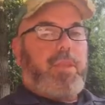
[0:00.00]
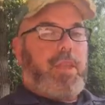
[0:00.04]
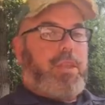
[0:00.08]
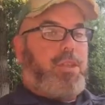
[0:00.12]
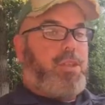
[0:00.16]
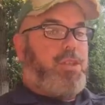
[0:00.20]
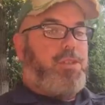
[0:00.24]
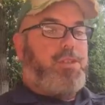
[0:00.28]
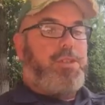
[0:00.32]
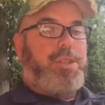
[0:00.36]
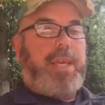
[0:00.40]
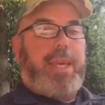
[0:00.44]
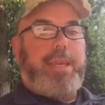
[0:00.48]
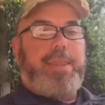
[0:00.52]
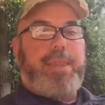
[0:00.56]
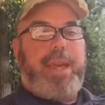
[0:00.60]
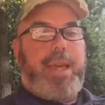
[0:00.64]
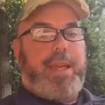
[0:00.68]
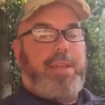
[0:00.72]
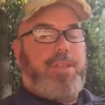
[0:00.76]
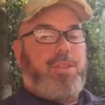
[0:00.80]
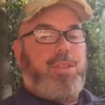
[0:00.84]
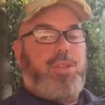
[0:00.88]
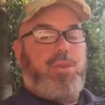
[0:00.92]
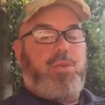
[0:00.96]
Just take
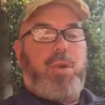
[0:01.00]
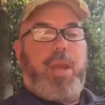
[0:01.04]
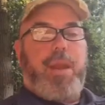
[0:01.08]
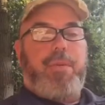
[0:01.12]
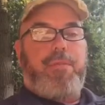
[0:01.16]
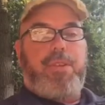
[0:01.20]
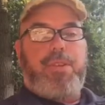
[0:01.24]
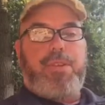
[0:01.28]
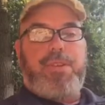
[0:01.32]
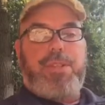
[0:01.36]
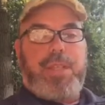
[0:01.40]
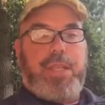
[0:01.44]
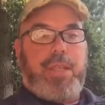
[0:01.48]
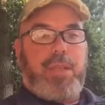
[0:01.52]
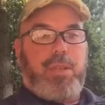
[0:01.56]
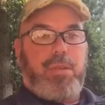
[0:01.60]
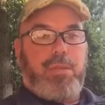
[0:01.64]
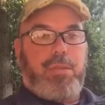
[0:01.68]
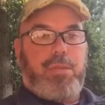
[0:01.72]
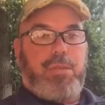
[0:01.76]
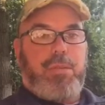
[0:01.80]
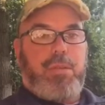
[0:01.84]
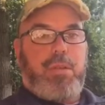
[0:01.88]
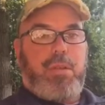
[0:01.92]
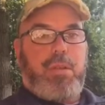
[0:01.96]
that to every
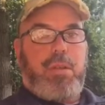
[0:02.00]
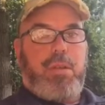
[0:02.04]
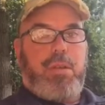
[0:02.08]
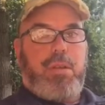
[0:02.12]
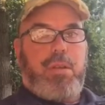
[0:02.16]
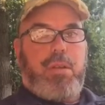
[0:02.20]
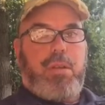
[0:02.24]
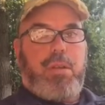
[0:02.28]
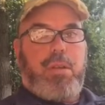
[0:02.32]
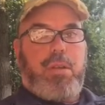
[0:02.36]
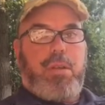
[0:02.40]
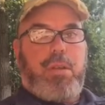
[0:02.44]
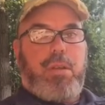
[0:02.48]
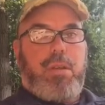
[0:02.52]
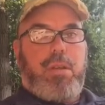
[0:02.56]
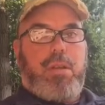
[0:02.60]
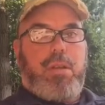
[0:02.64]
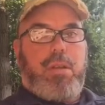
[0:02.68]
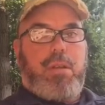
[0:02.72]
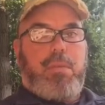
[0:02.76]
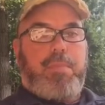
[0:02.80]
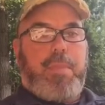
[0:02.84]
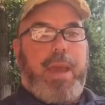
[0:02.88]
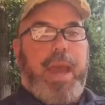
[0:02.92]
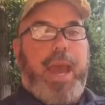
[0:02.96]
single
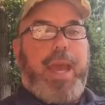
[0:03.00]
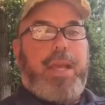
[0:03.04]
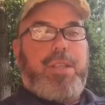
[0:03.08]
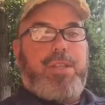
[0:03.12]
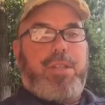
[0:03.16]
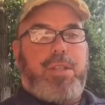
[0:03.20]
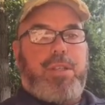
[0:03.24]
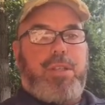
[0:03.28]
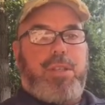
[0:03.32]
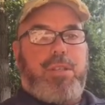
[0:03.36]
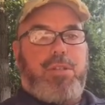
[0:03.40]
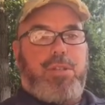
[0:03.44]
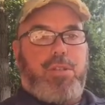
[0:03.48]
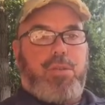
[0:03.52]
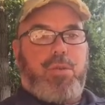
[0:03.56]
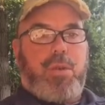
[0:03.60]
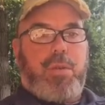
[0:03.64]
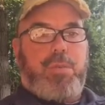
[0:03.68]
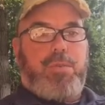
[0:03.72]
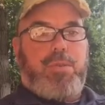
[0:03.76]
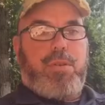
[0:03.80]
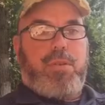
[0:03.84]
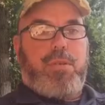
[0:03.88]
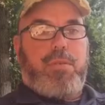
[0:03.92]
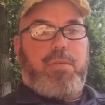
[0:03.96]
passage in
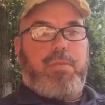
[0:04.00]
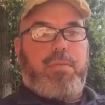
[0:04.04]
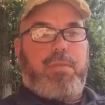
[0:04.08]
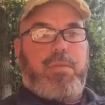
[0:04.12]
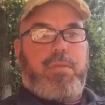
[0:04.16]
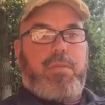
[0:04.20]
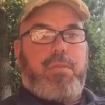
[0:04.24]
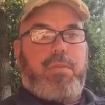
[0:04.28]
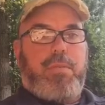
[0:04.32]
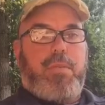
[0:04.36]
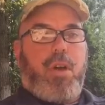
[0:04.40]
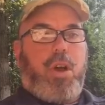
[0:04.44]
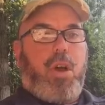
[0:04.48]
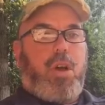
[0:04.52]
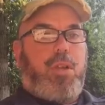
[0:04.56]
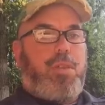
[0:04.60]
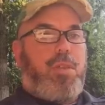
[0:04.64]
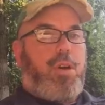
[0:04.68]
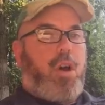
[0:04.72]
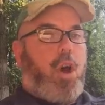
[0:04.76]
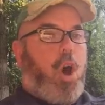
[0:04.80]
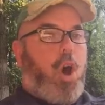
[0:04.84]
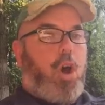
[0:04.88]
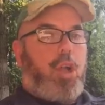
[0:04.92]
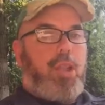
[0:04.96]
Scripture.
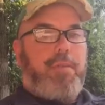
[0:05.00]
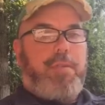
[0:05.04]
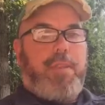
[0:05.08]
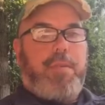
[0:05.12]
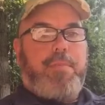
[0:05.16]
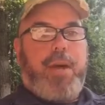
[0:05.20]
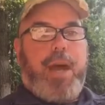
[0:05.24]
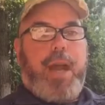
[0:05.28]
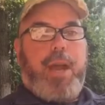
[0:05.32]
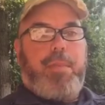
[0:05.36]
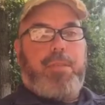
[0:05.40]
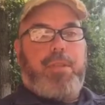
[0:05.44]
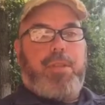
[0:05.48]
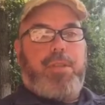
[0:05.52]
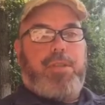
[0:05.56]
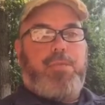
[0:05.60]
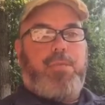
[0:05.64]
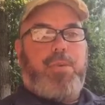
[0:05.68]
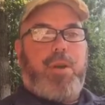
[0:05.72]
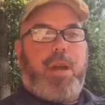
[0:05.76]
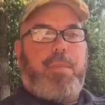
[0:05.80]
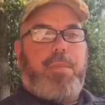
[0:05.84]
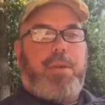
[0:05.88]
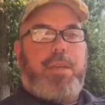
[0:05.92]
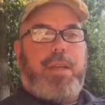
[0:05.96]
All of the Bible is
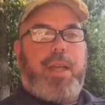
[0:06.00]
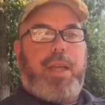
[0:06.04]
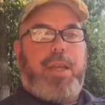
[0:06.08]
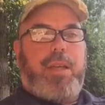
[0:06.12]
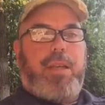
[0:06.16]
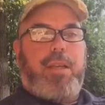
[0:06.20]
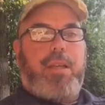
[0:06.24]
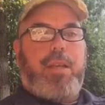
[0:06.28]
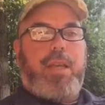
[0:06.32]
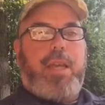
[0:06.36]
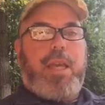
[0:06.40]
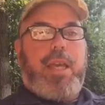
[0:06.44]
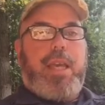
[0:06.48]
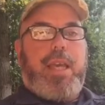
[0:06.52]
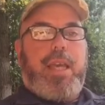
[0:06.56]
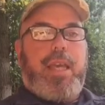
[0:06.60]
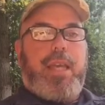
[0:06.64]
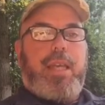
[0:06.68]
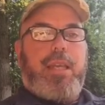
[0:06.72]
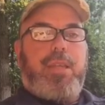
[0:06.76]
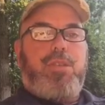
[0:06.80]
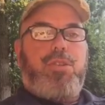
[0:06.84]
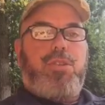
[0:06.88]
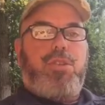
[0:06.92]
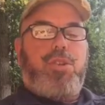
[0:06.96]
propaganda.
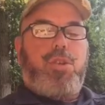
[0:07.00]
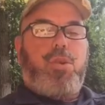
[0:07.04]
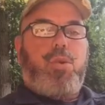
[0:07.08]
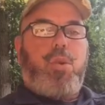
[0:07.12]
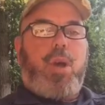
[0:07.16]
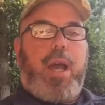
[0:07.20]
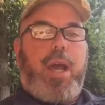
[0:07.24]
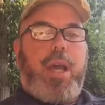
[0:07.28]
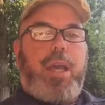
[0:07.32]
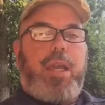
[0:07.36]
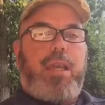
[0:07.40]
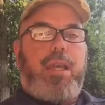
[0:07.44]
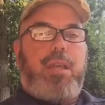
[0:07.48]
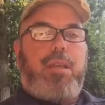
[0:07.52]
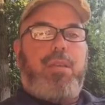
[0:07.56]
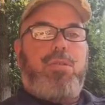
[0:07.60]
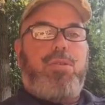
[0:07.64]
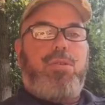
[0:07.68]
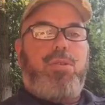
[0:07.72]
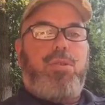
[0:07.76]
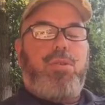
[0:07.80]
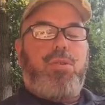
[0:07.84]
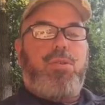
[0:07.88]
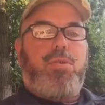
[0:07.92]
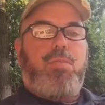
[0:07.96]
It is trying
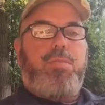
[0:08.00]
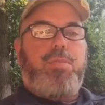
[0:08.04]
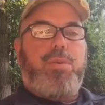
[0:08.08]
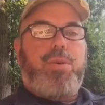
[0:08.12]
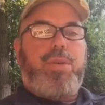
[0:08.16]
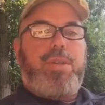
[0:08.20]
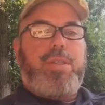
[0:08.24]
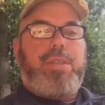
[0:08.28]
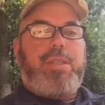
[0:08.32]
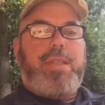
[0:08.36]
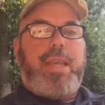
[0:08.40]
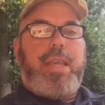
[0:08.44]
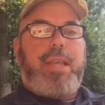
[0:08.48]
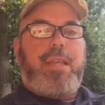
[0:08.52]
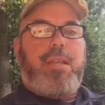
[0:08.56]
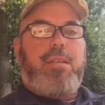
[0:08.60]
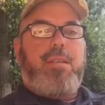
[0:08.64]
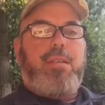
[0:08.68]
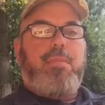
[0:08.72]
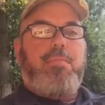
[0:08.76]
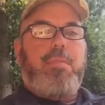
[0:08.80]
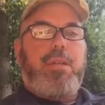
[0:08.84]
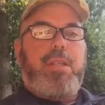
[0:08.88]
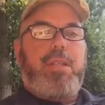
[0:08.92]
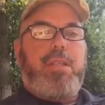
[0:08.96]
to
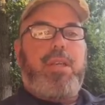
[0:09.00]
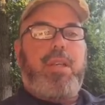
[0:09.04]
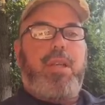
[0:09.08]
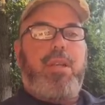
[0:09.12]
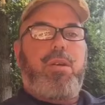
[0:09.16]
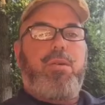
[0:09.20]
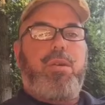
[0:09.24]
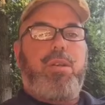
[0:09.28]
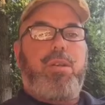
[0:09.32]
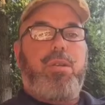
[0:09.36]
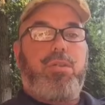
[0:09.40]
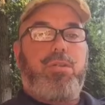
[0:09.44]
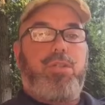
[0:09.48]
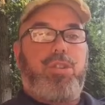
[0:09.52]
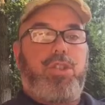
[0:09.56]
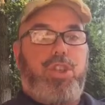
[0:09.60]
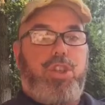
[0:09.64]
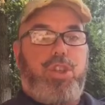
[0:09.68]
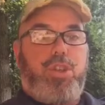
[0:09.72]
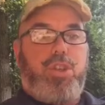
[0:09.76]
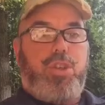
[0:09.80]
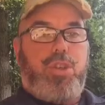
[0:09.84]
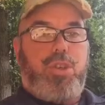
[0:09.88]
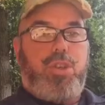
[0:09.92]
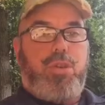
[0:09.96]
present material
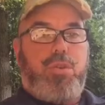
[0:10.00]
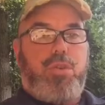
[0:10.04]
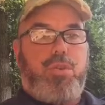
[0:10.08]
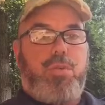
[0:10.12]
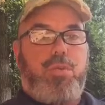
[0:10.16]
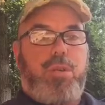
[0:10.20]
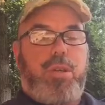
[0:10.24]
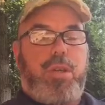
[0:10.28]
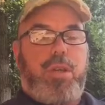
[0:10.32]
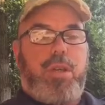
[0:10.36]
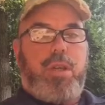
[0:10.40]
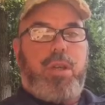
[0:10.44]
to you